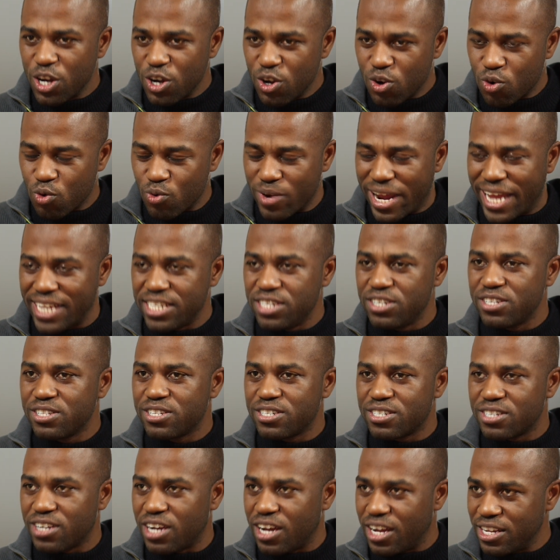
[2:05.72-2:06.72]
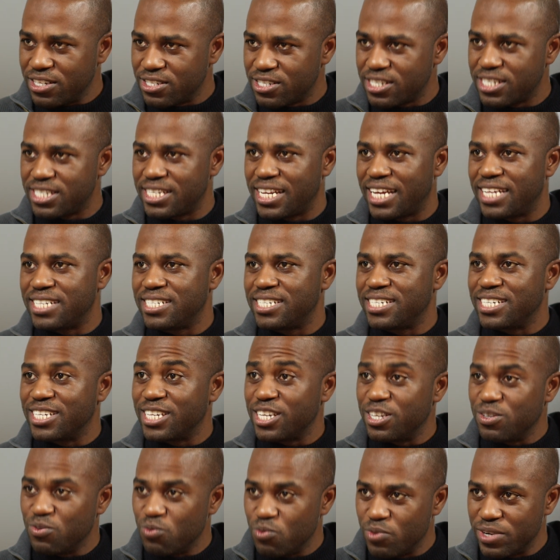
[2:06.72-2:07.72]
granular understanding
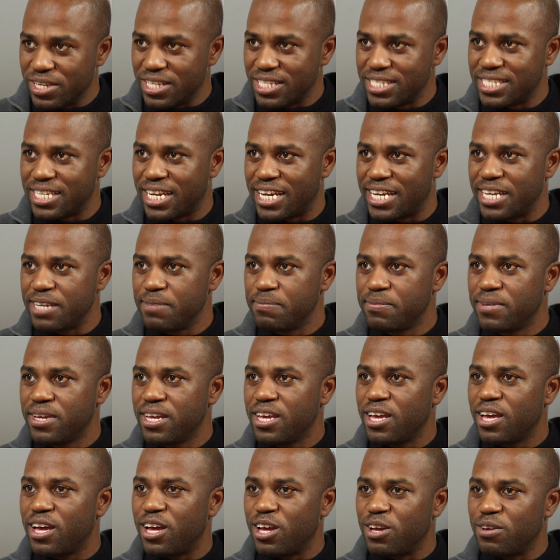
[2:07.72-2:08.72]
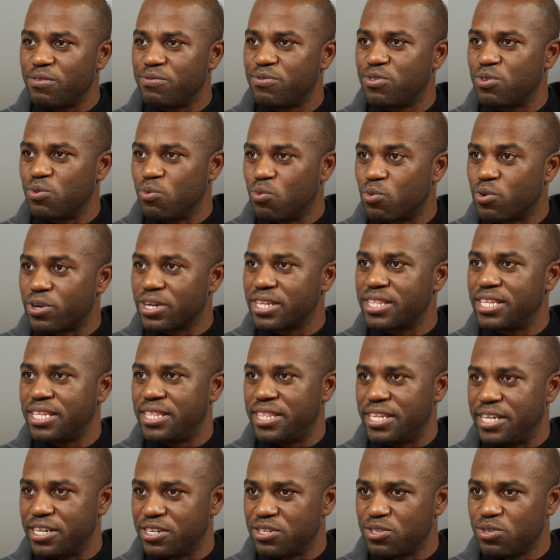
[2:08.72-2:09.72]
in real time of the work that
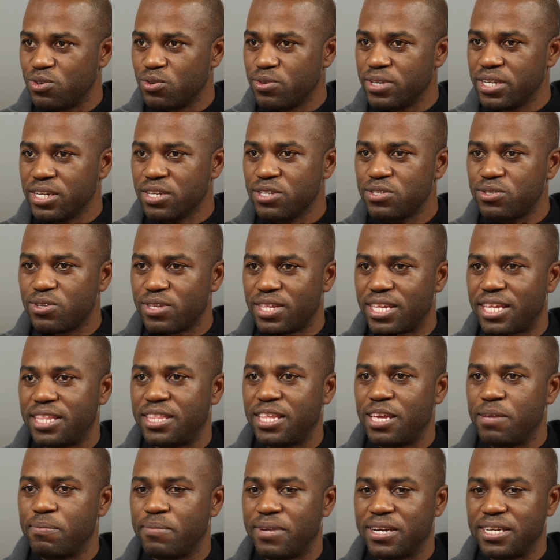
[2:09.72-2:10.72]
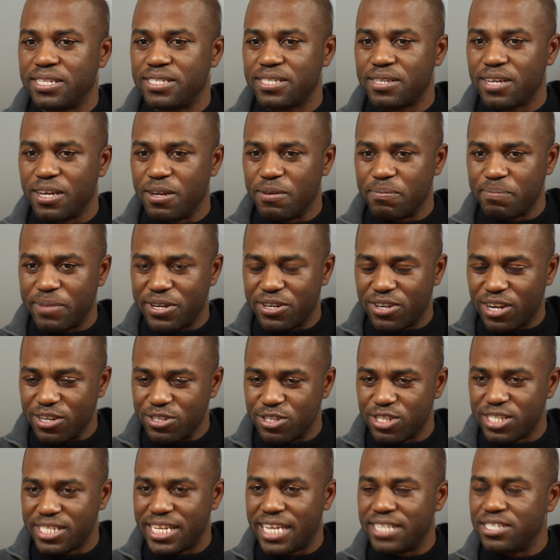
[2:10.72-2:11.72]
they are doing so that they might better
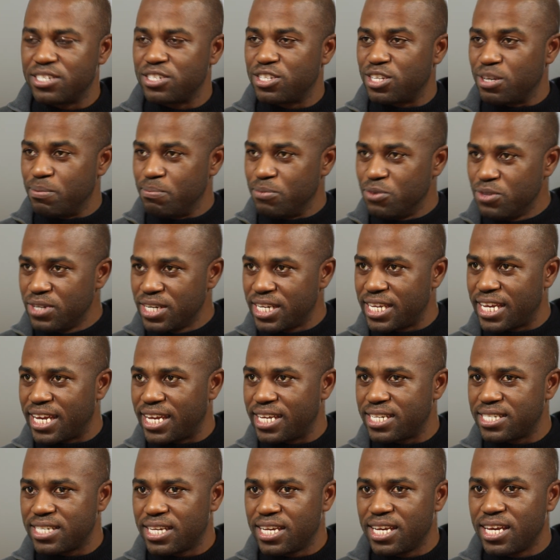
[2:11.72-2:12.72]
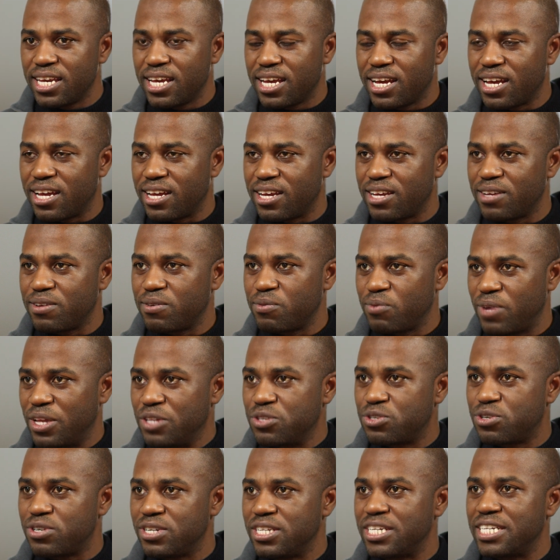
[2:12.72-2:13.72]
understand and communicate
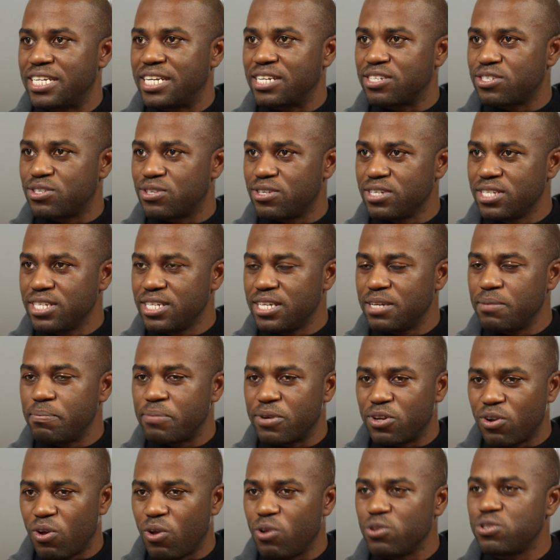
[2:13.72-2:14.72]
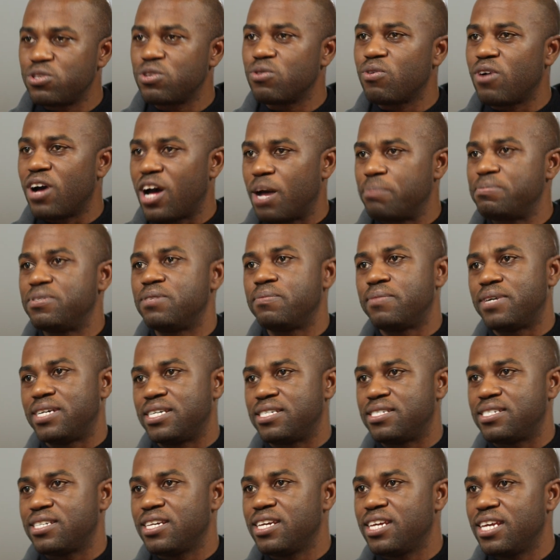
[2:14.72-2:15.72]
internally and externally, but also
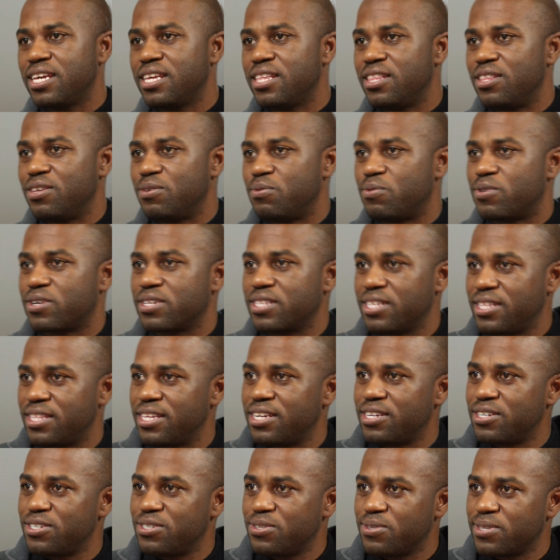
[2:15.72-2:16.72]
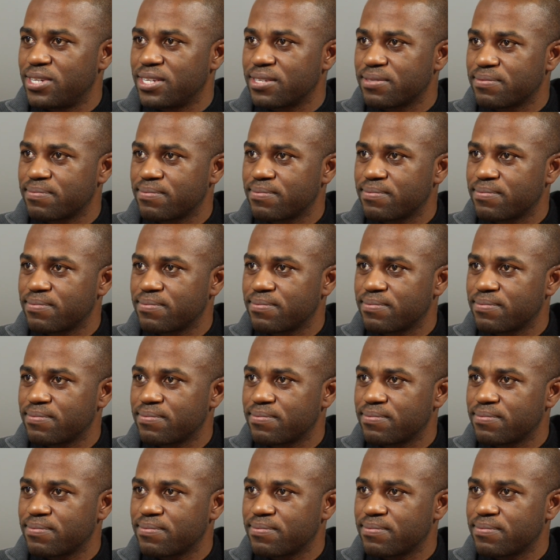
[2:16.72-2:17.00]
optimize the work that they are doing.